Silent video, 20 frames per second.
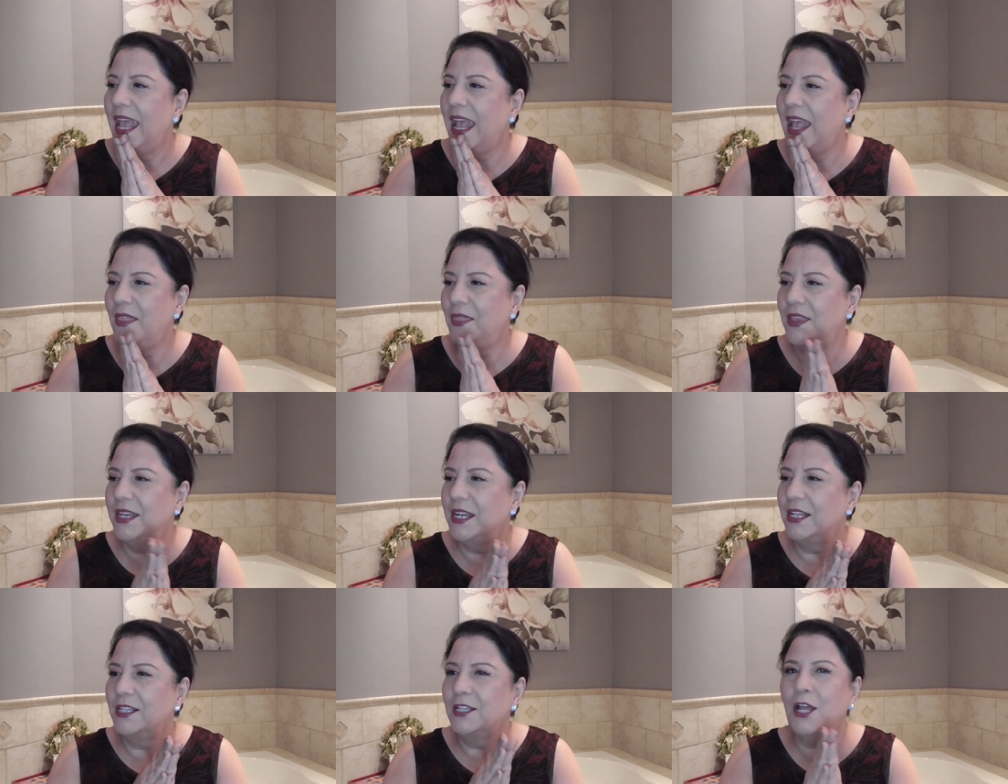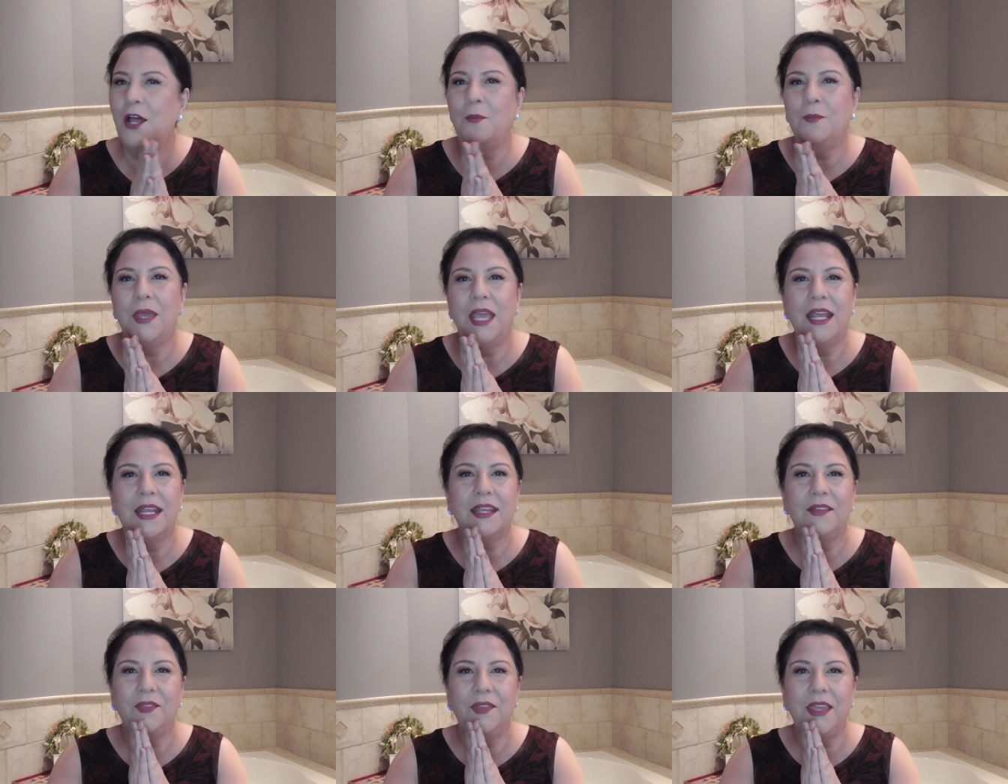And then I'll come
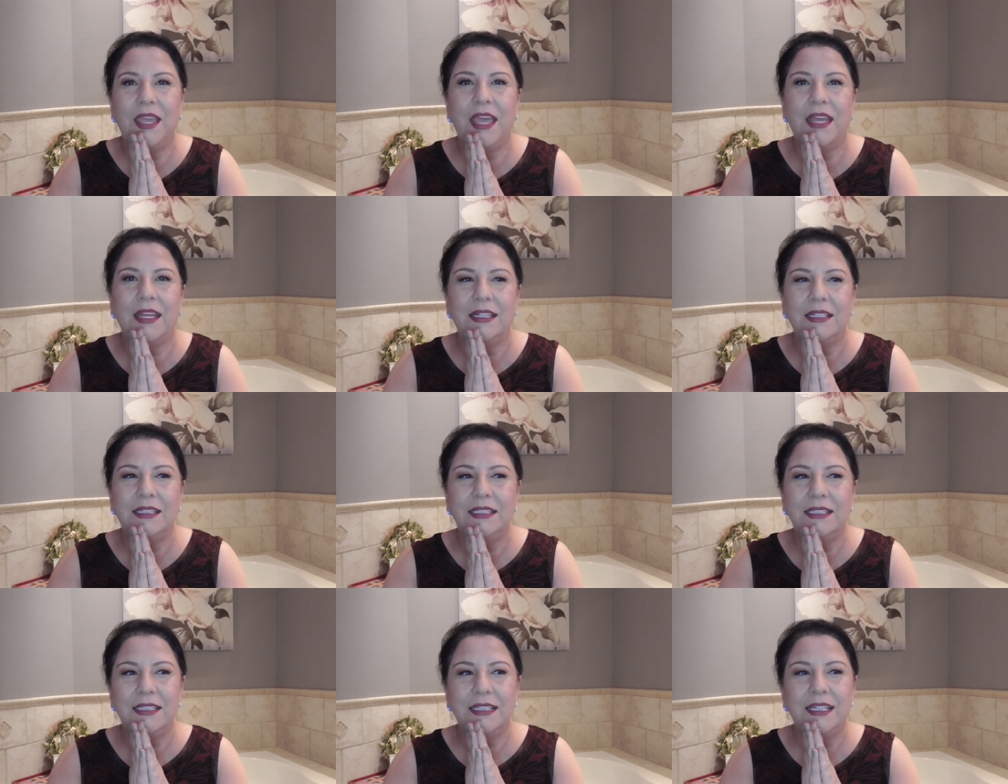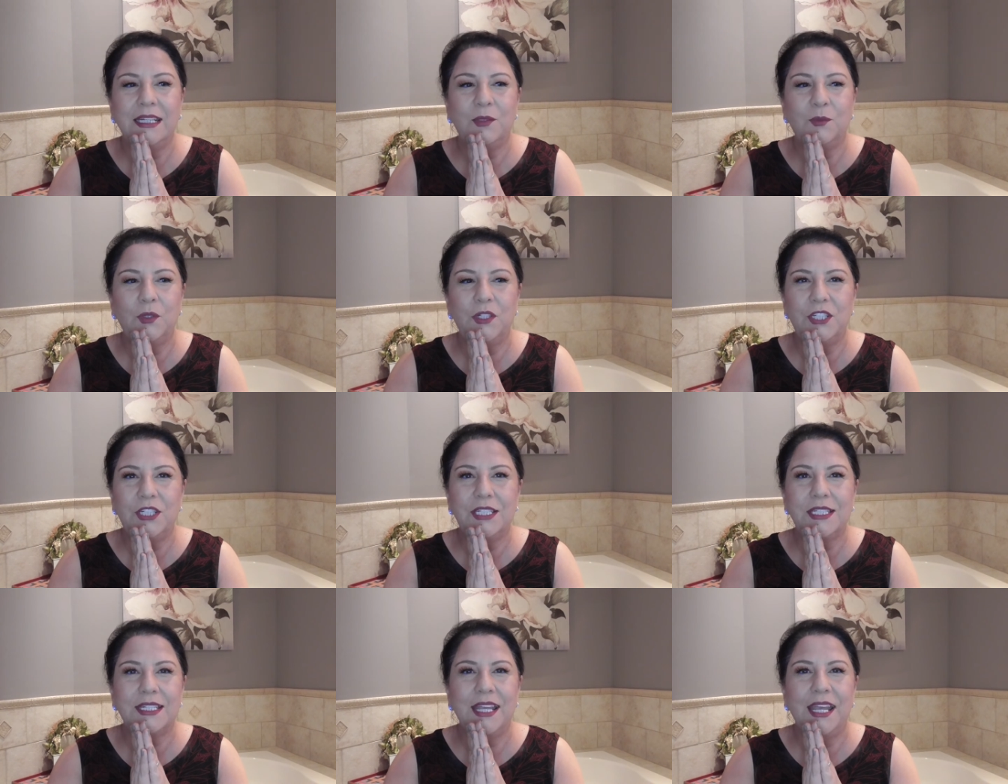back at the end and we'll
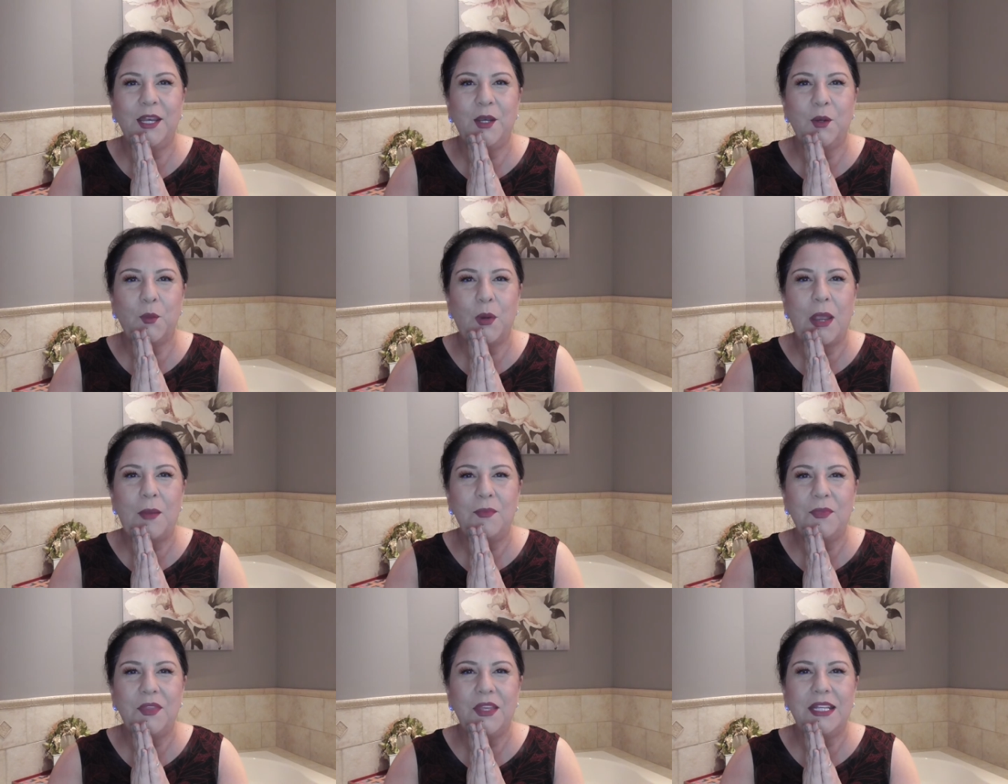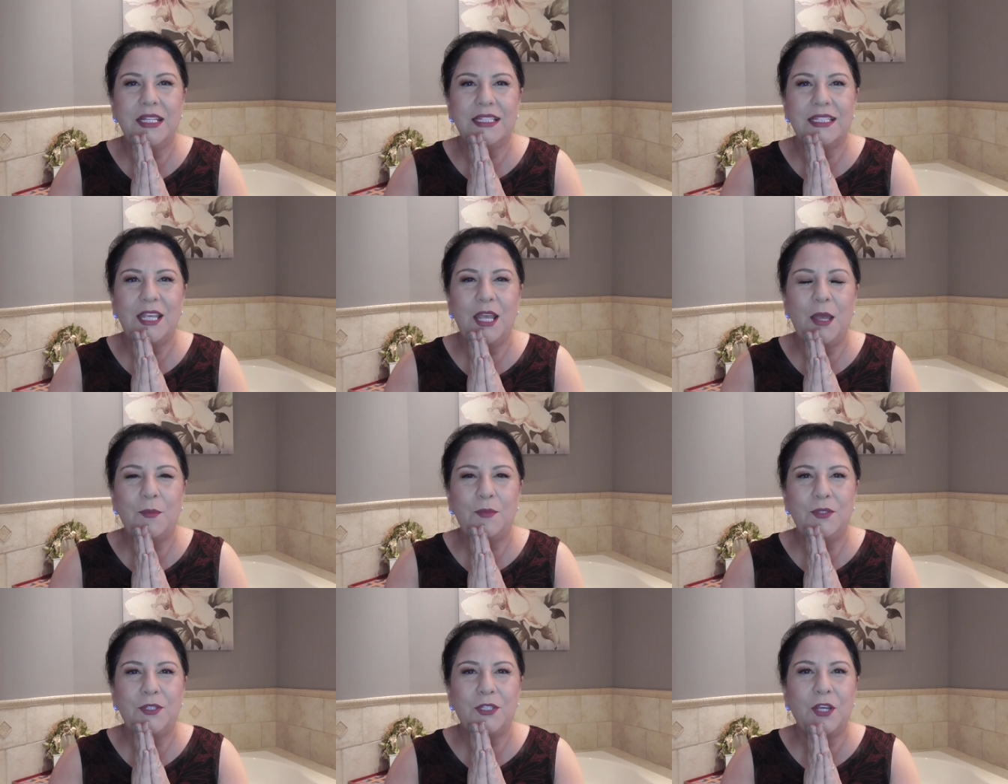just kind of wrap things
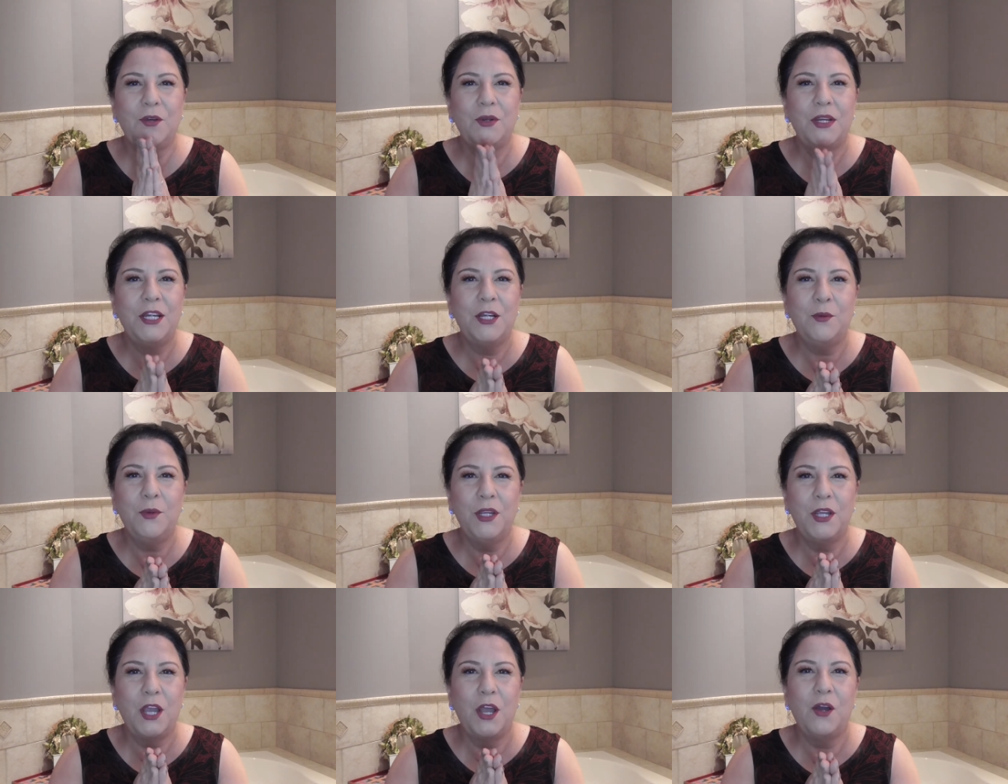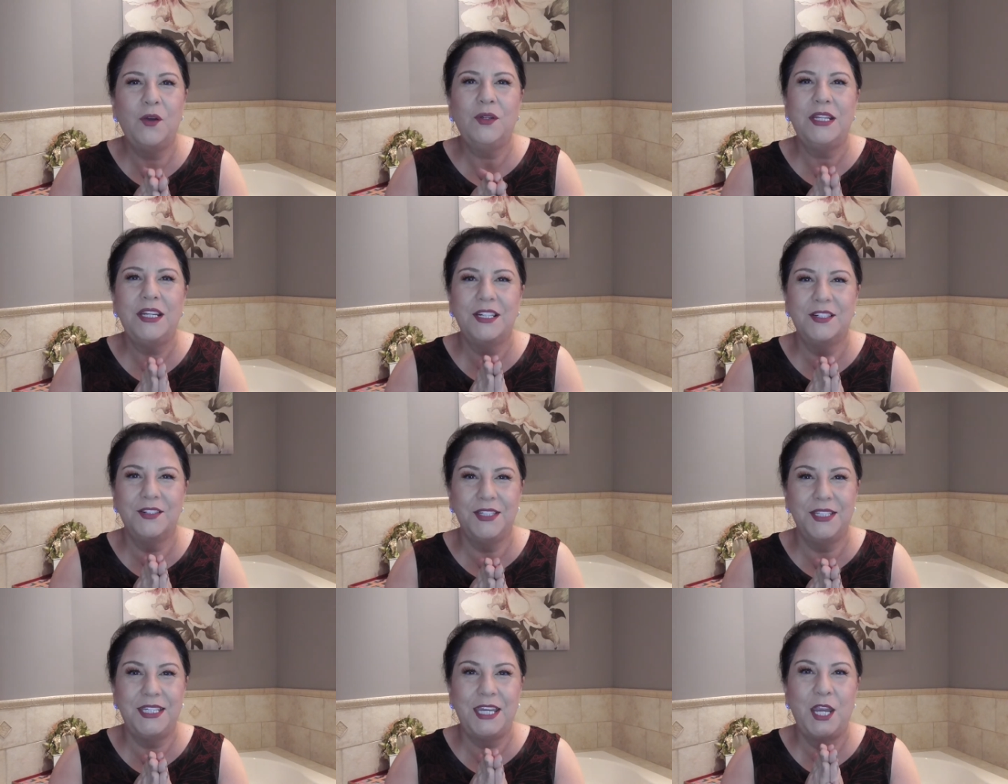up. So here we go.
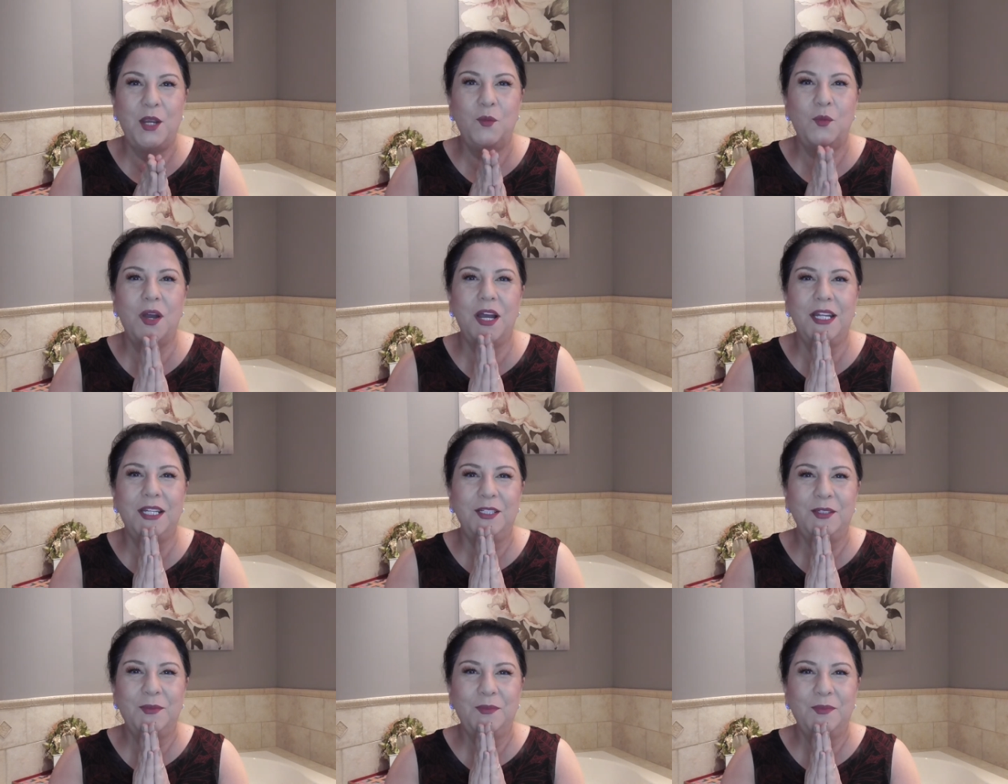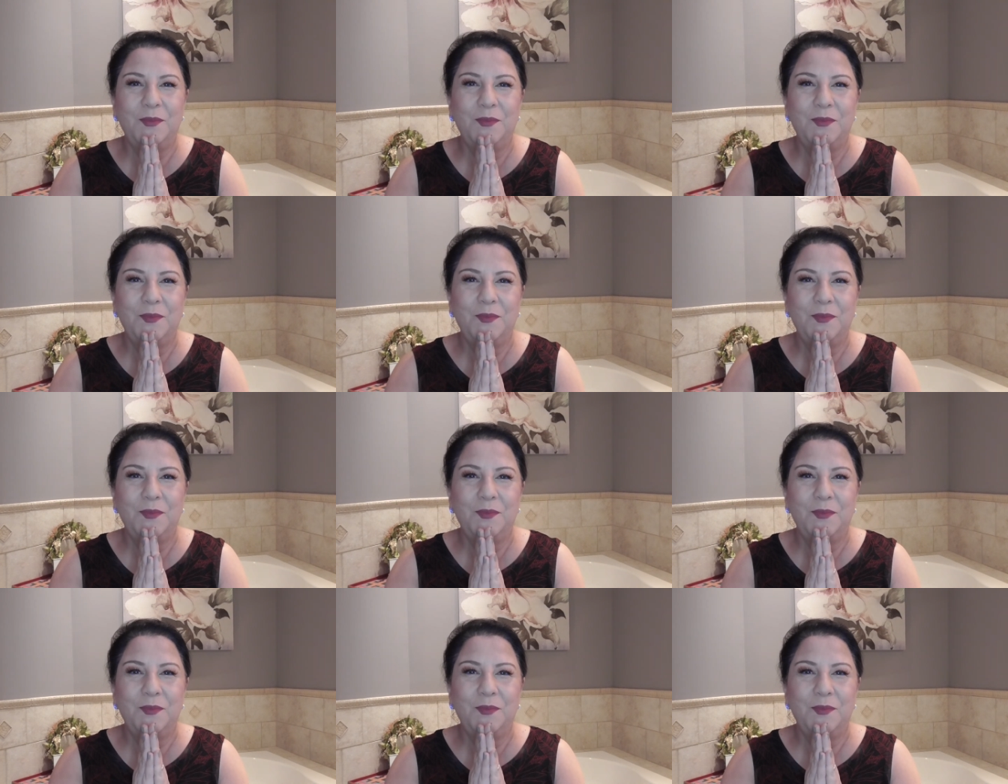Here's day one.